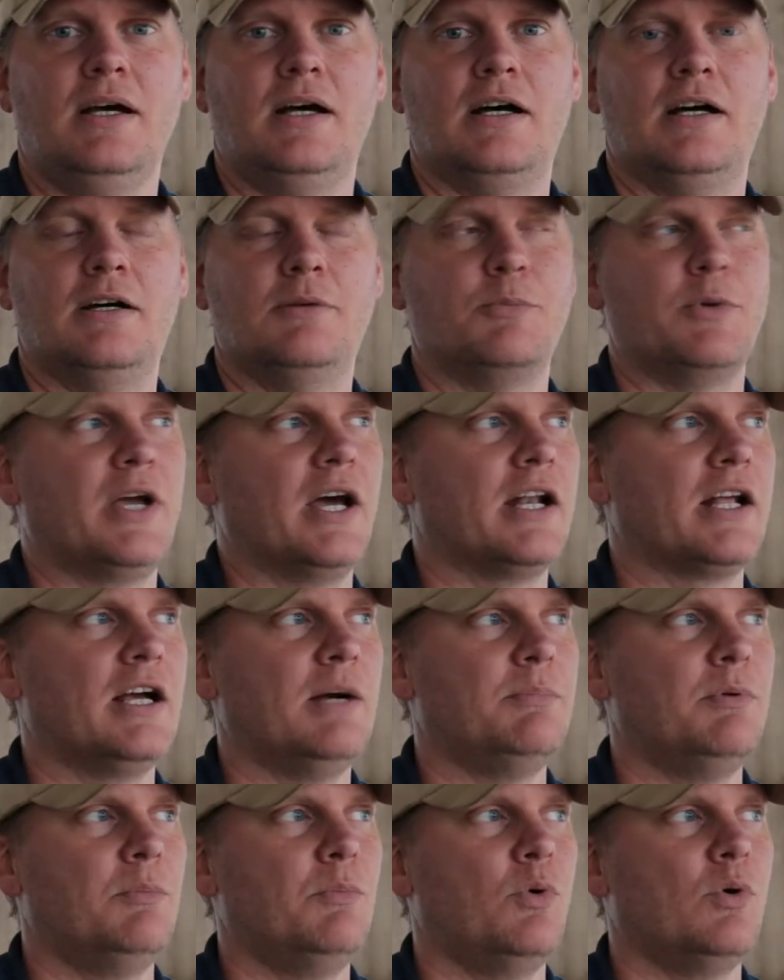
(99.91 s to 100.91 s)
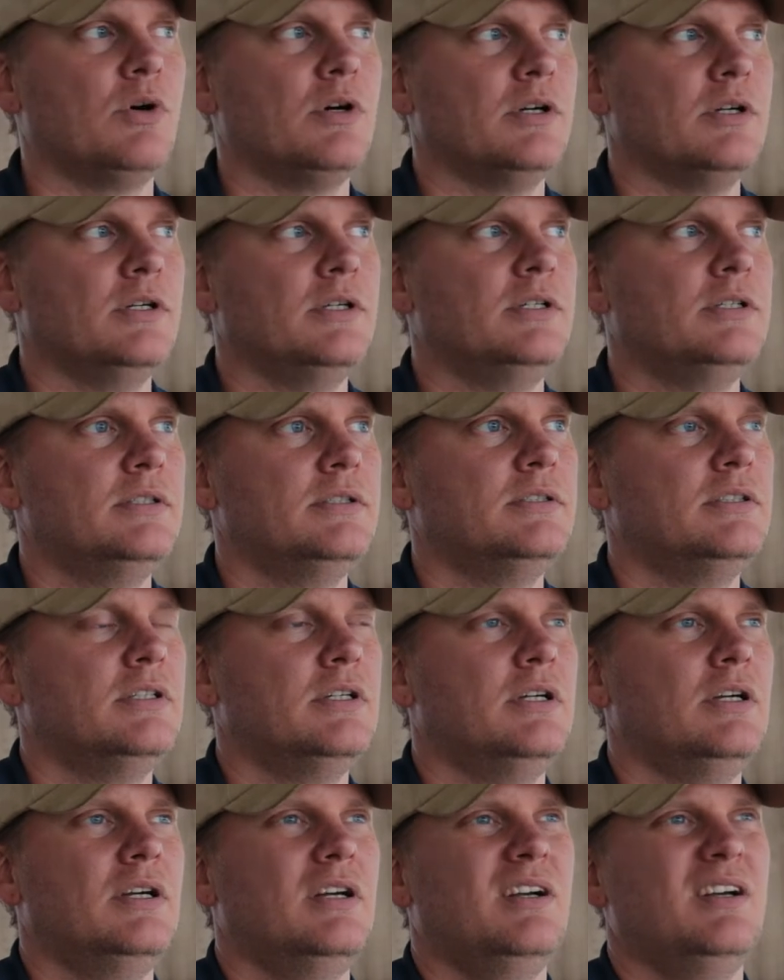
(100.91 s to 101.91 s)
Um, we got a couple more,
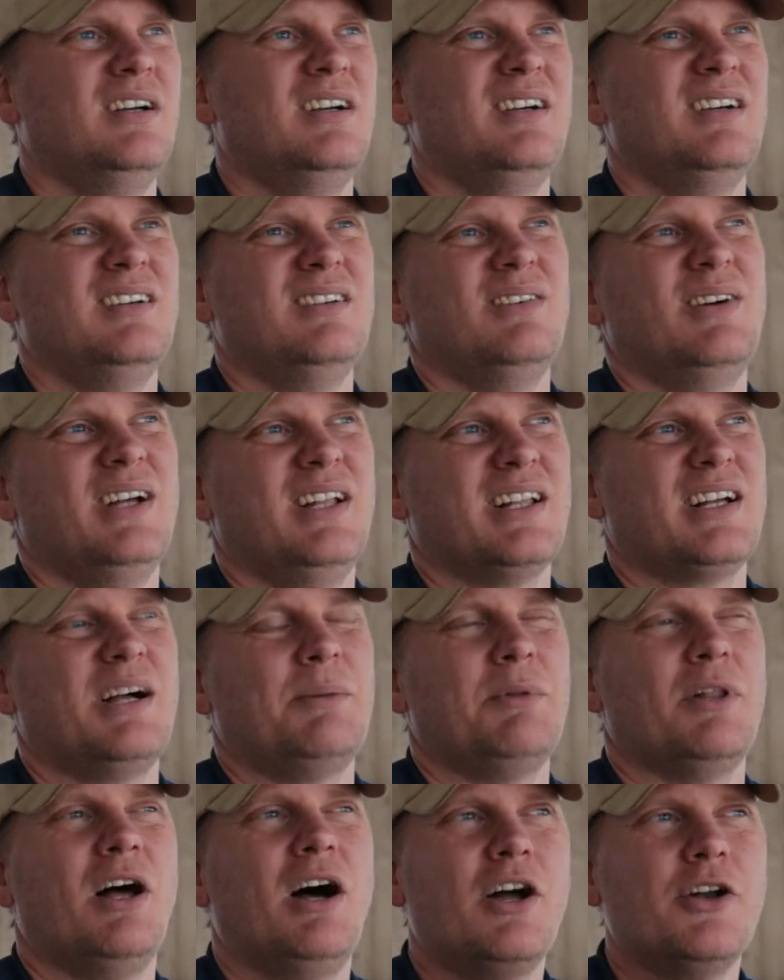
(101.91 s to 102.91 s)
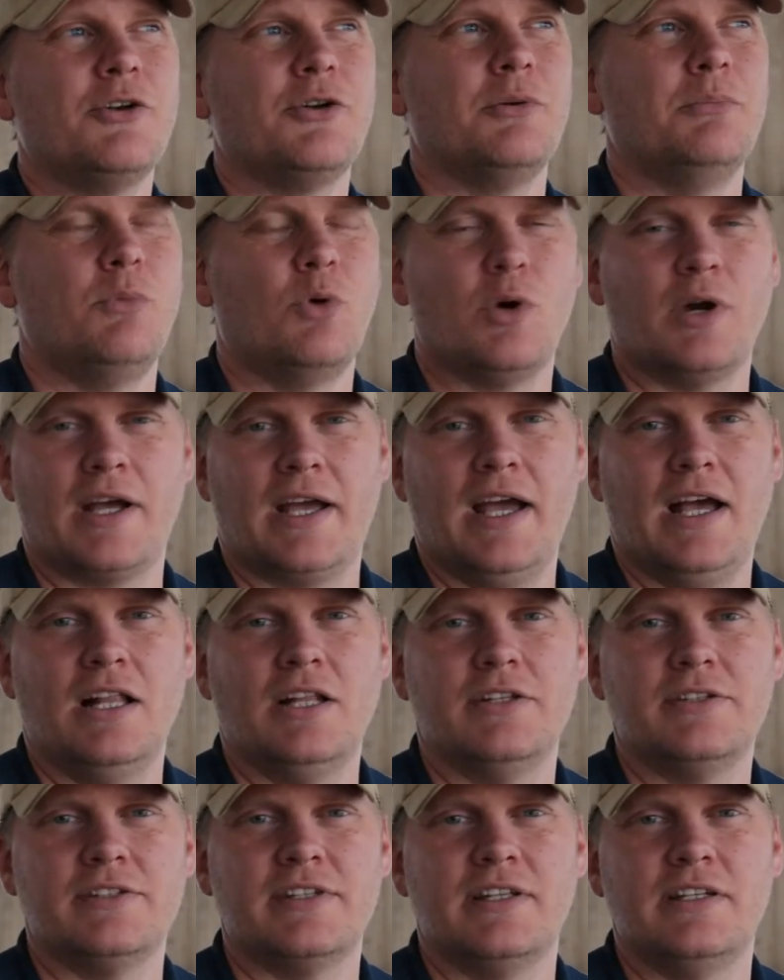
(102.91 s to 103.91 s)
well, a couple hundred more
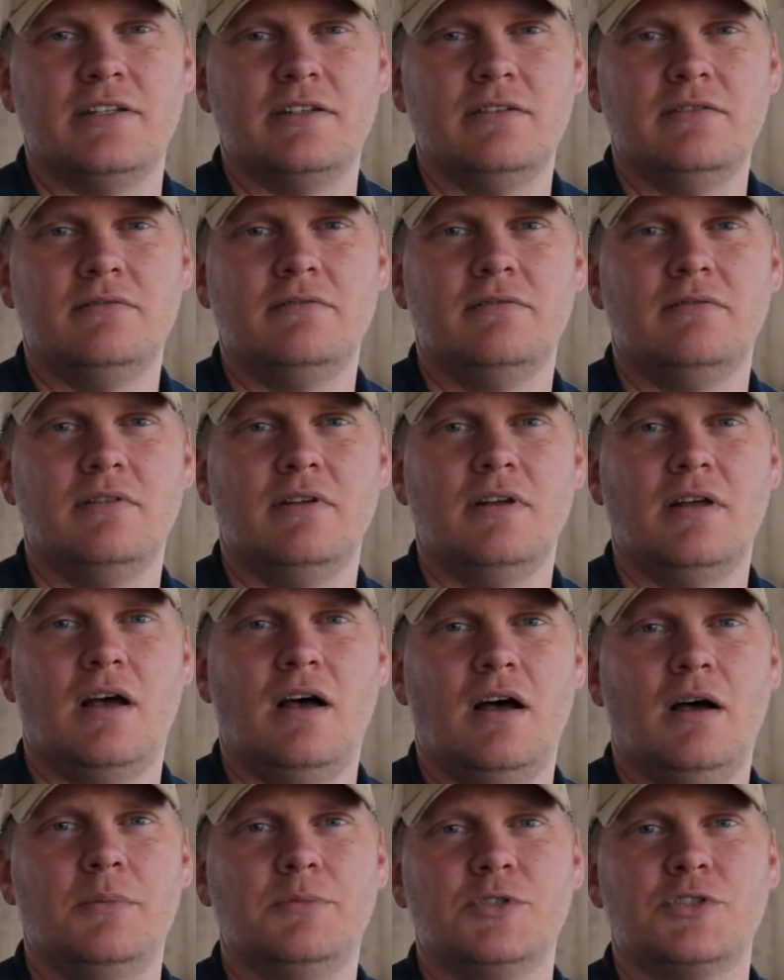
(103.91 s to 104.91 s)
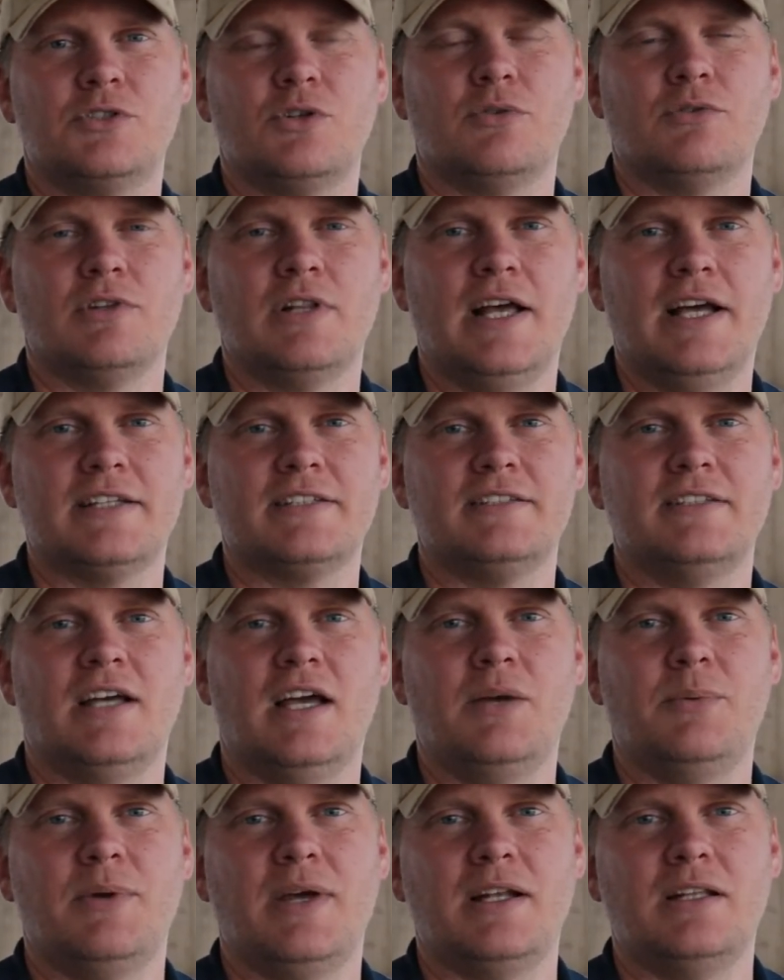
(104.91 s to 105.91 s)
gallons in um, just over last
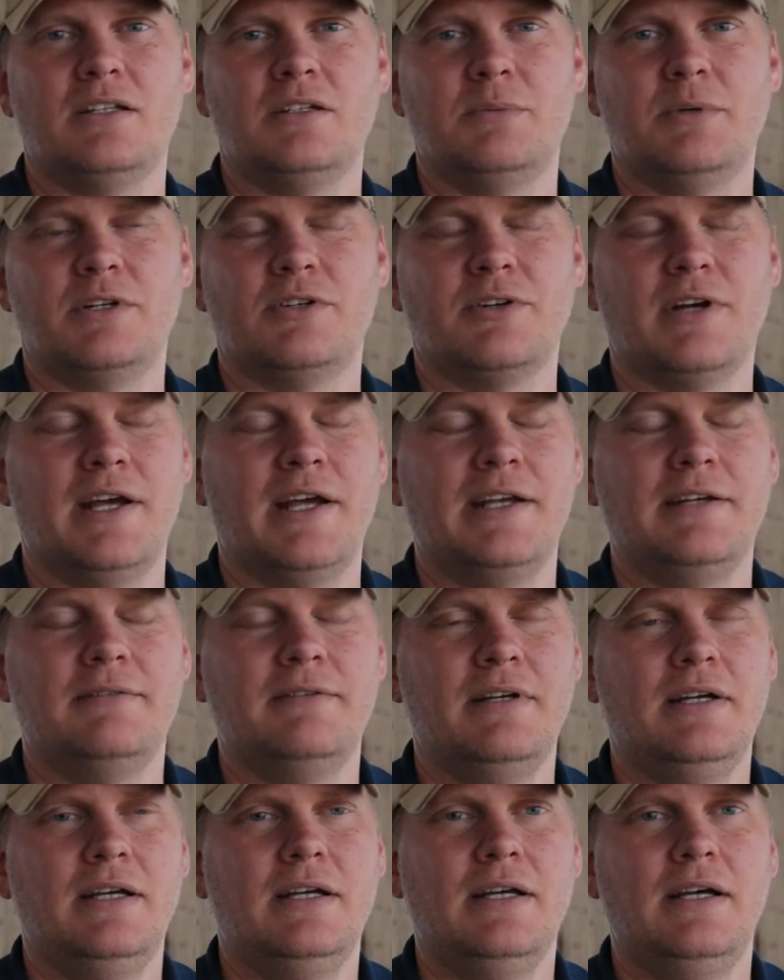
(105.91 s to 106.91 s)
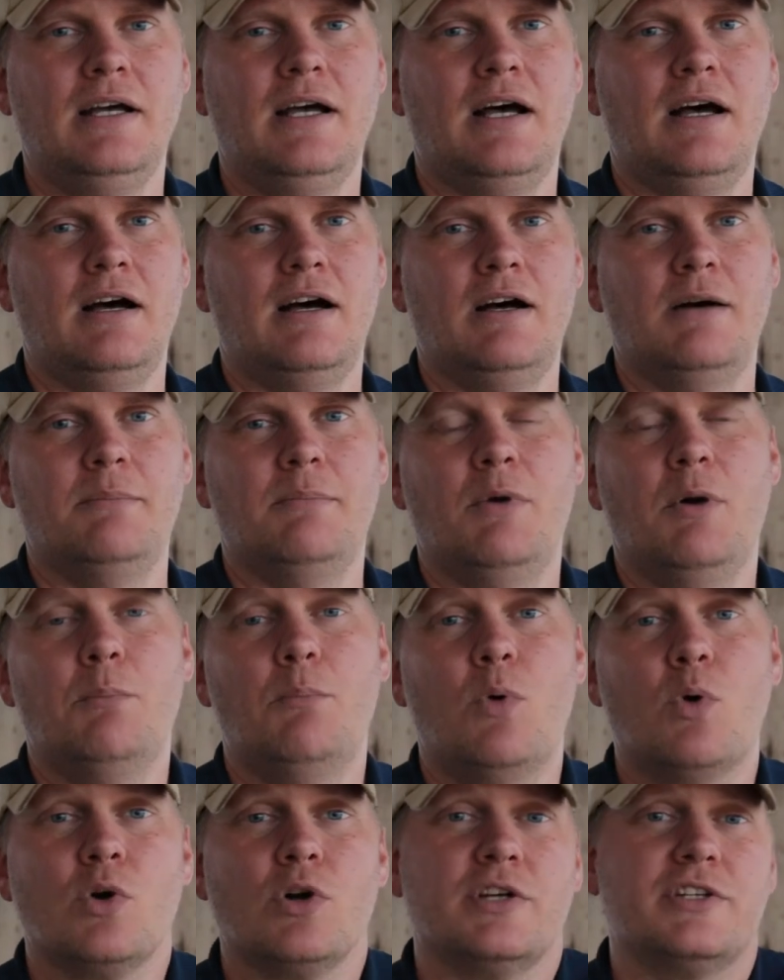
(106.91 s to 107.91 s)
night. We had a little bit of rain. Um,
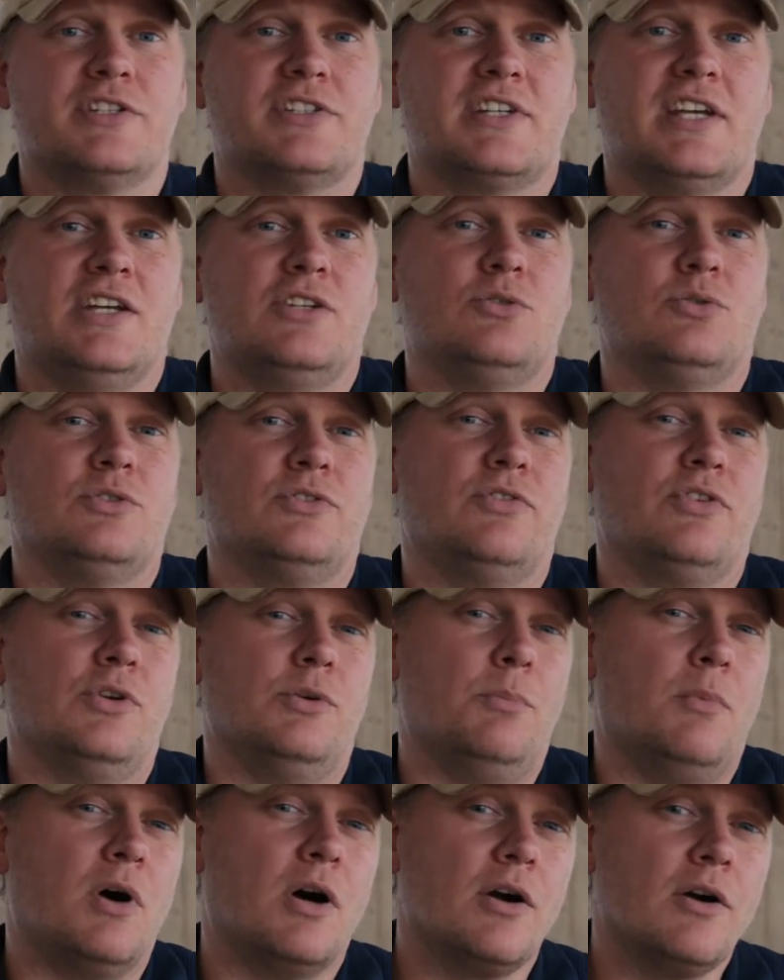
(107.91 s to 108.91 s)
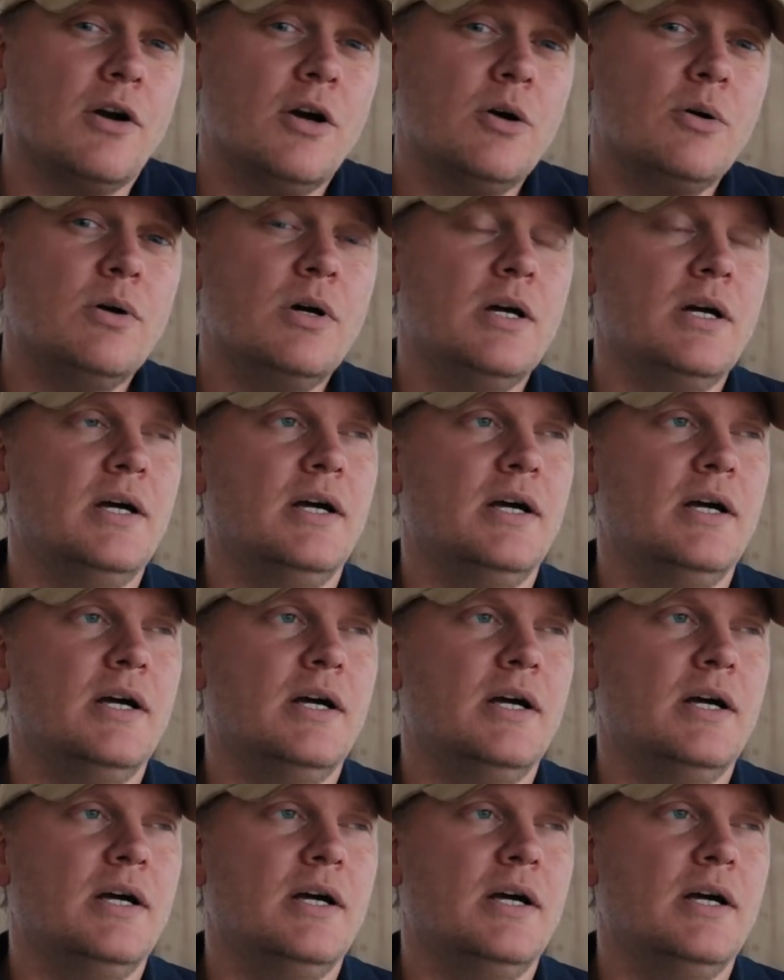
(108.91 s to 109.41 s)
more is scheduled for tomorrow,